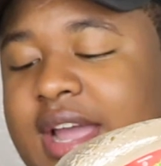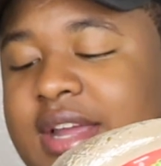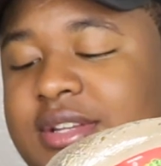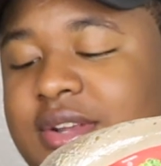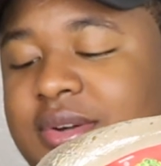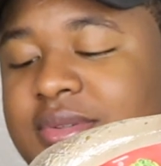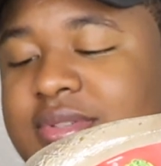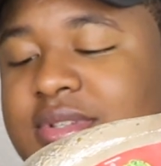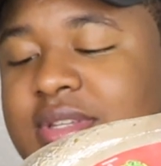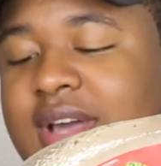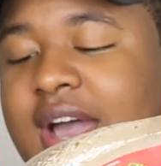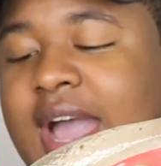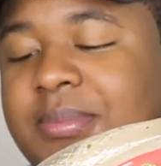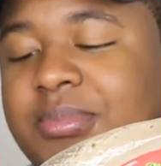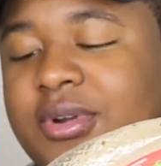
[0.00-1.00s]
I don't see
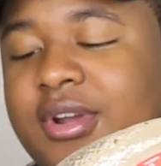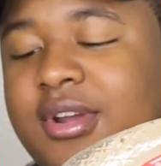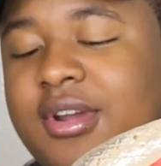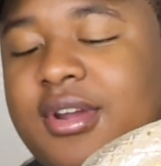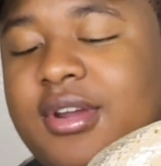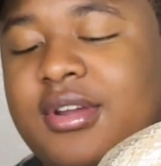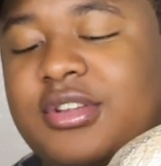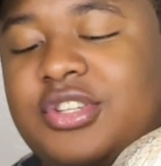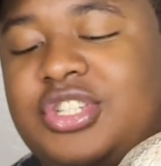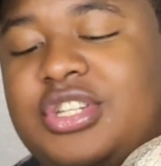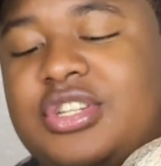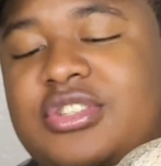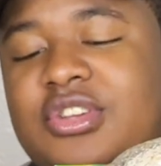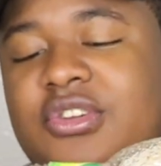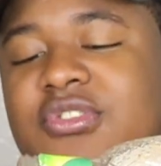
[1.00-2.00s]
the hype with her. She
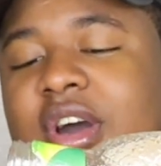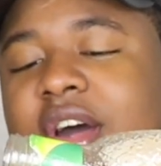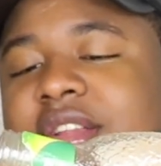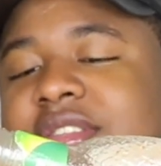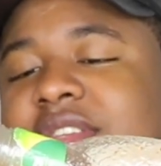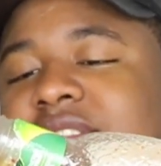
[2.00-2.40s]
deserves all the